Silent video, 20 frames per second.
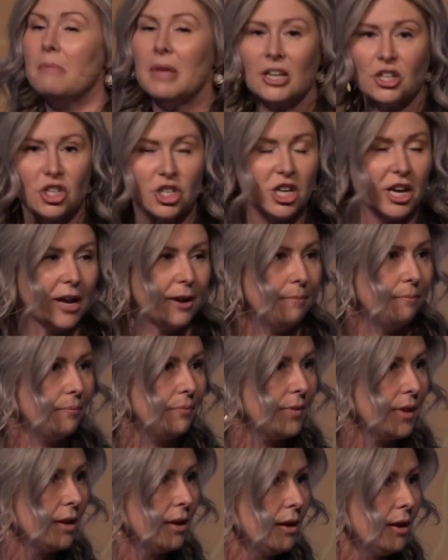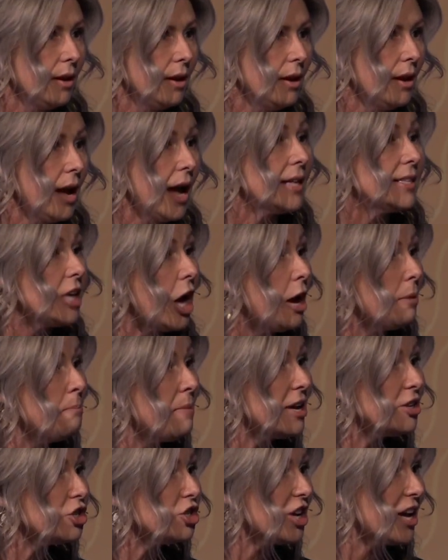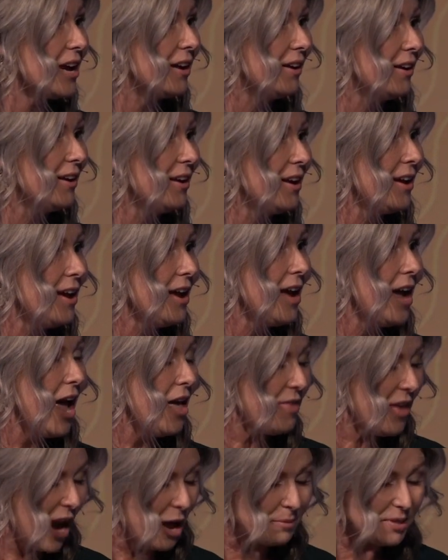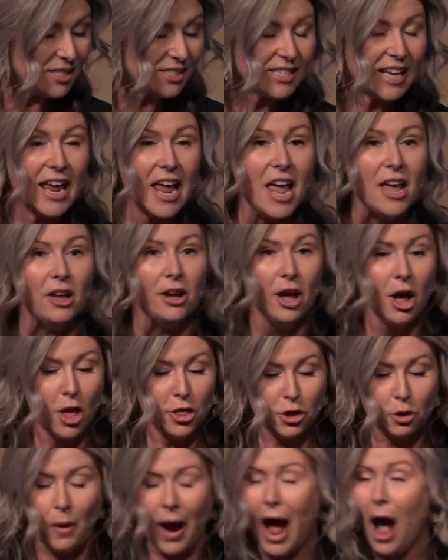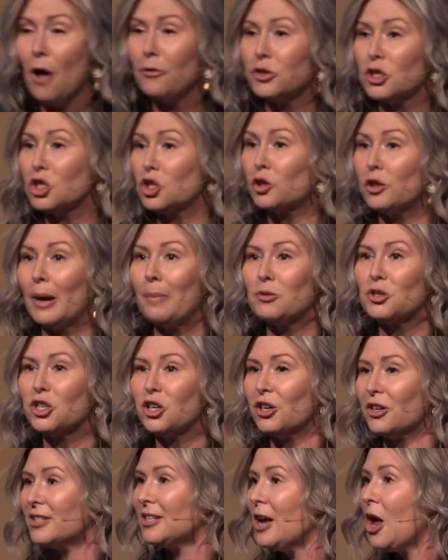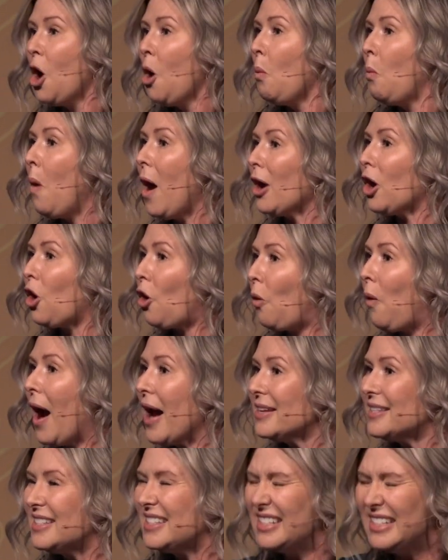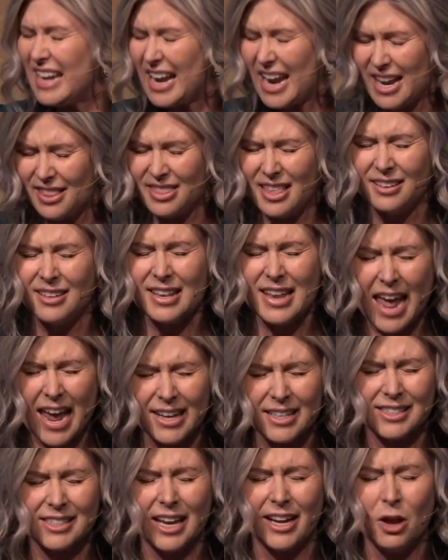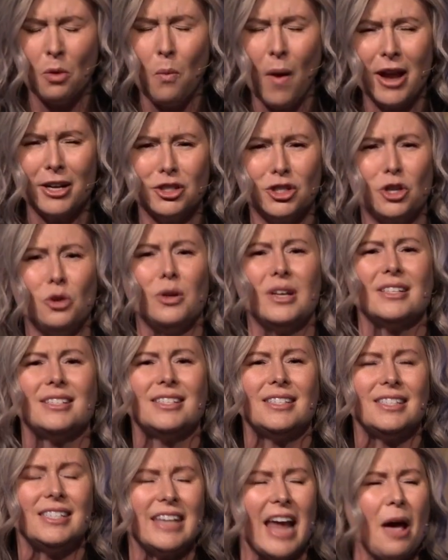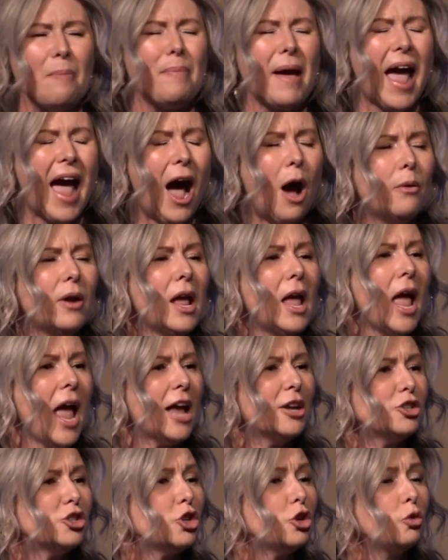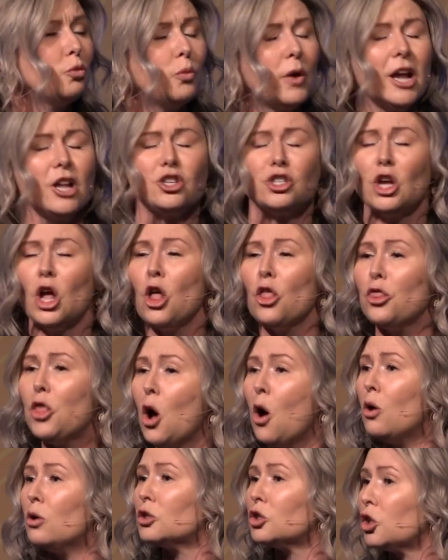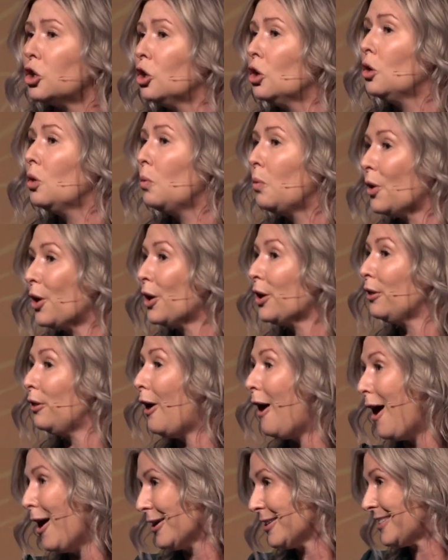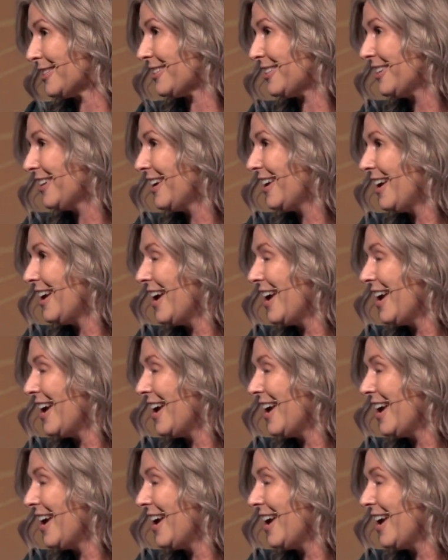mission. It's on mission that I'm seeing throughout scriptures what Christ did, the lengths that he went to step out and to reach those who were lost,